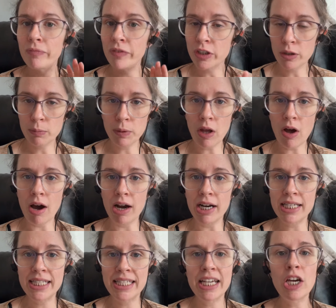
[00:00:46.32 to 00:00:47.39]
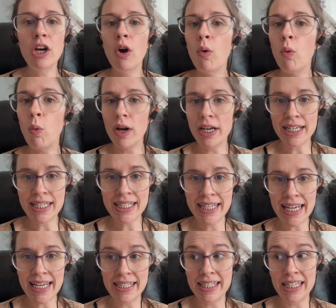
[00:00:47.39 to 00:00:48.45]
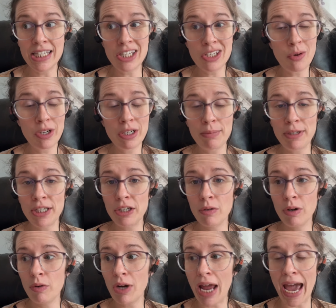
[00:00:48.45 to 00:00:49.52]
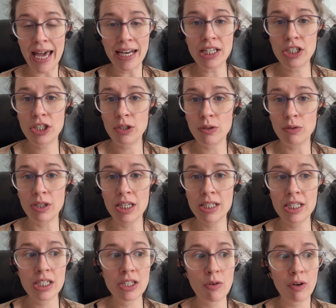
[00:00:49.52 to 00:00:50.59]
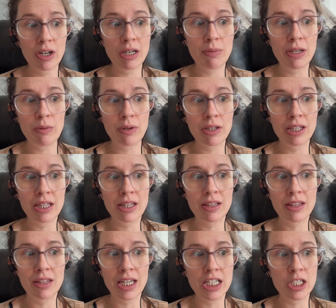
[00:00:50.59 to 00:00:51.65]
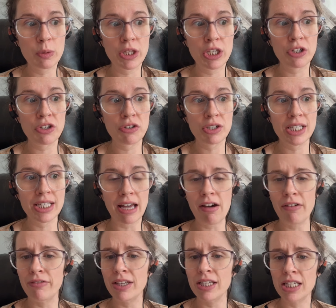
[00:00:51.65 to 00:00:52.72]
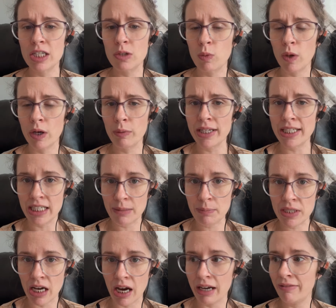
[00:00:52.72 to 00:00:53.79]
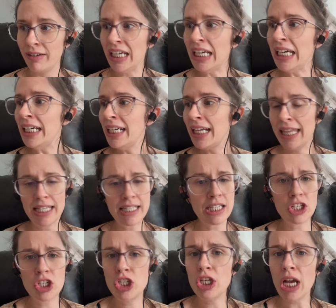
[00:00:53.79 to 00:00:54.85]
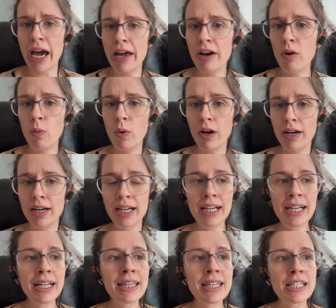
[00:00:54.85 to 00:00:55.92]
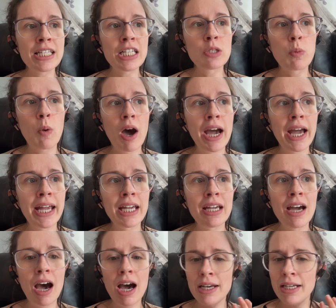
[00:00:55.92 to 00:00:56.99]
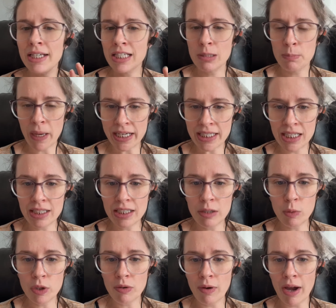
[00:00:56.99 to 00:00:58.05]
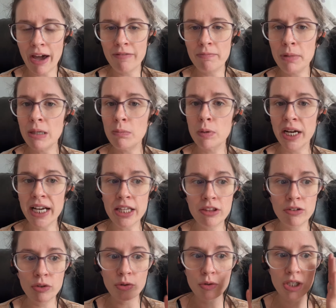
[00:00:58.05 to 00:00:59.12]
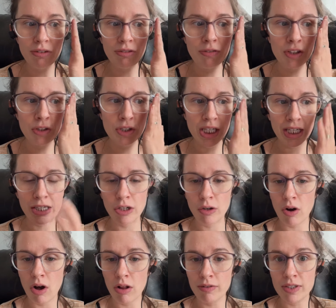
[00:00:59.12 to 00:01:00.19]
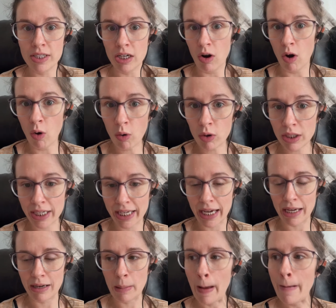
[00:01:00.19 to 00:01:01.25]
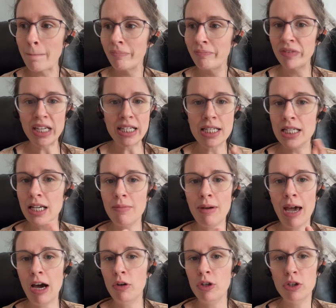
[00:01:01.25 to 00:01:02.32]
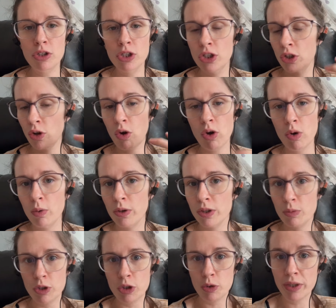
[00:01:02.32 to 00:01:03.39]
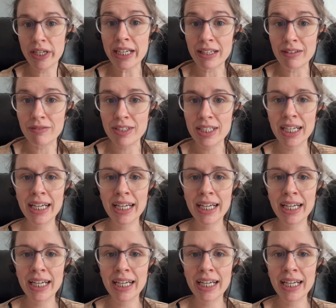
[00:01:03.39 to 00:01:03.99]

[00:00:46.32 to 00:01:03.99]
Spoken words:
your blocks. What is this? This is going to be your own attitude. This is going to be within things within yourself. This is where we deep dive. This is shadow work. This is why unexpectedly when you have big breakthroughs, it feels like you're all of a sudden whole again and somehow your soul was retrieved.